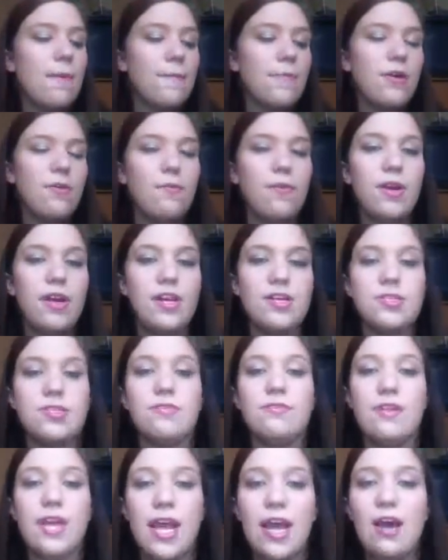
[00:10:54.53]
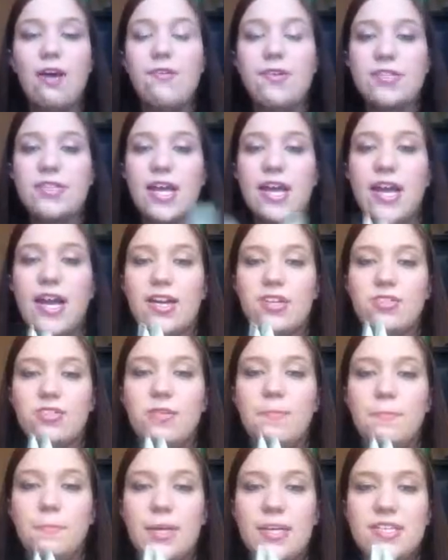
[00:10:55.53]
But what I do now is I
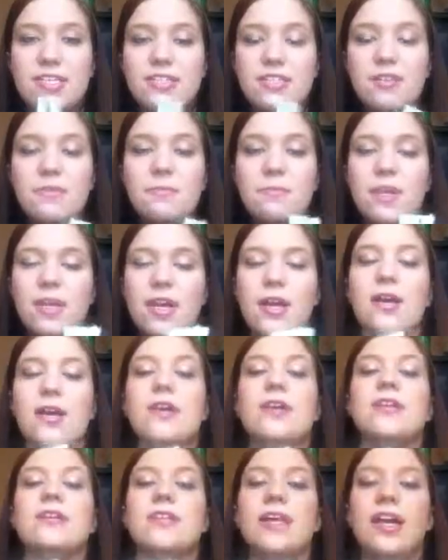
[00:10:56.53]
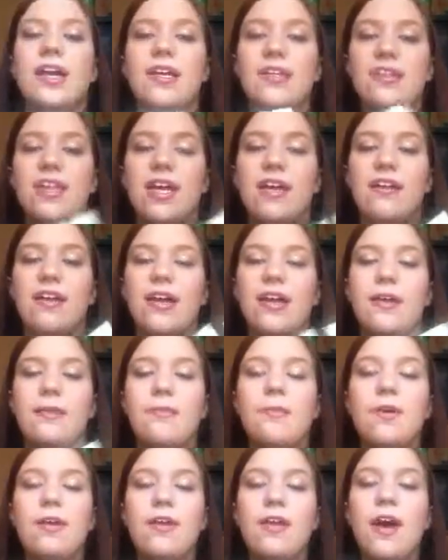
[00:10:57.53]
actually mix them because I get that like,
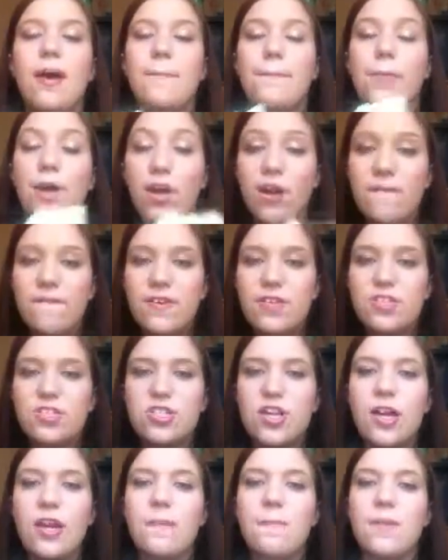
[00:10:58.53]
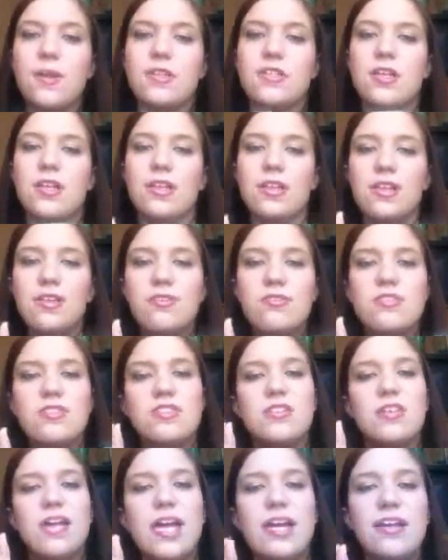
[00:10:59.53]
not perfect shade, but it's a little
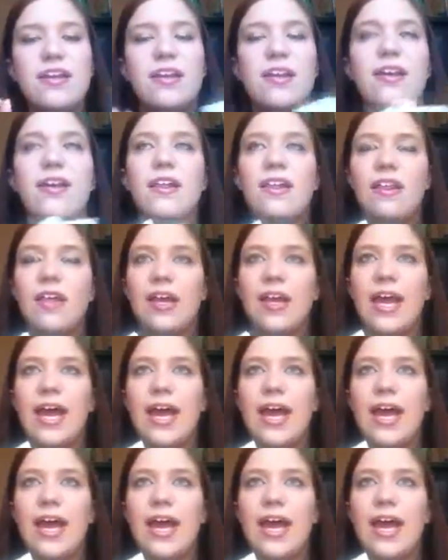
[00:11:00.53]
slightly like